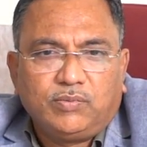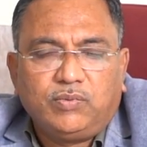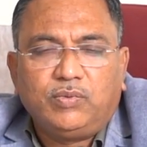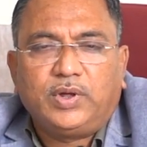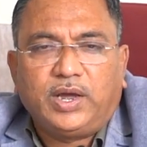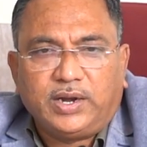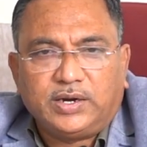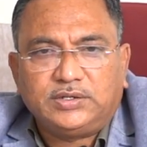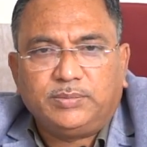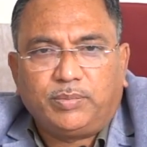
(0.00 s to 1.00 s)
food
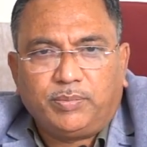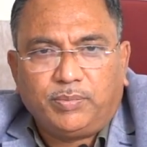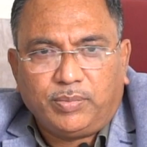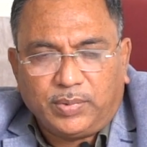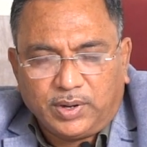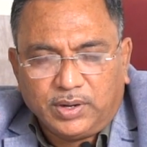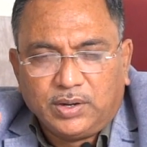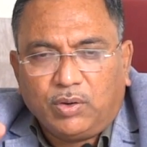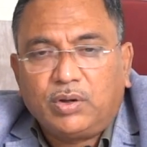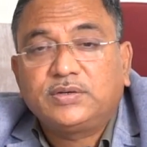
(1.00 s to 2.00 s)
allergy
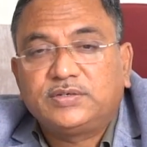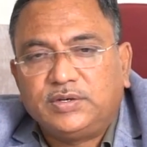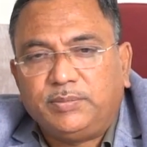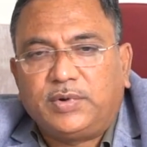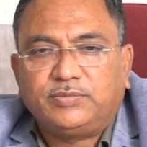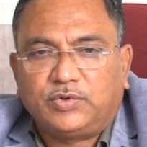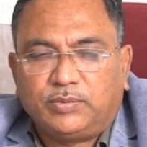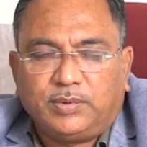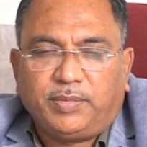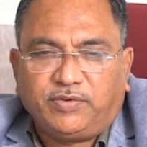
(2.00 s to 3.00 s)
or symptoms
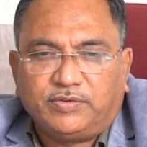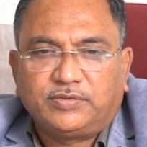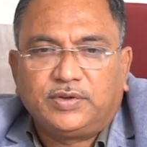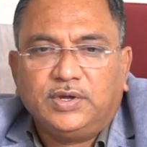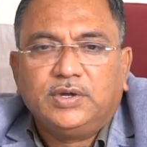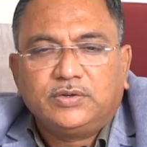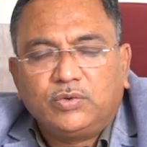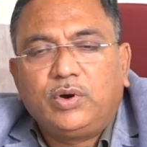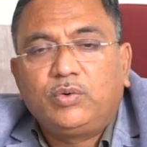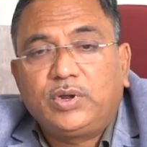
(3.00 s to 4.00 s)
of the patients.
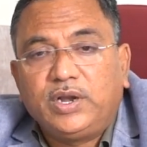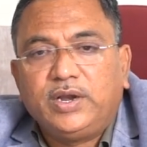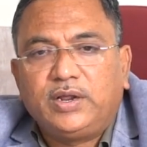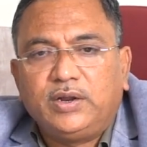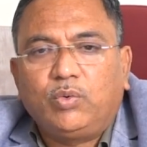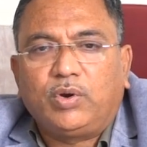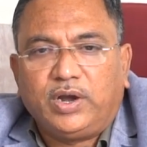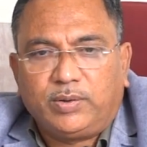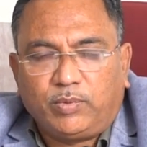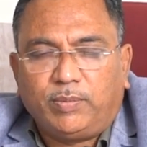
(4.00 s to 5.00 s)
So we have to clinically
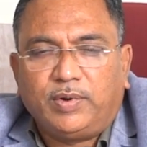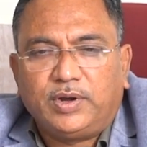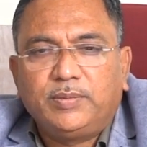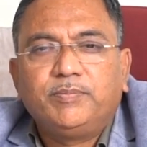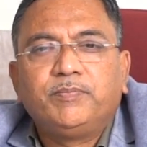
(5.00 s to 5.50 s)
correlate properly.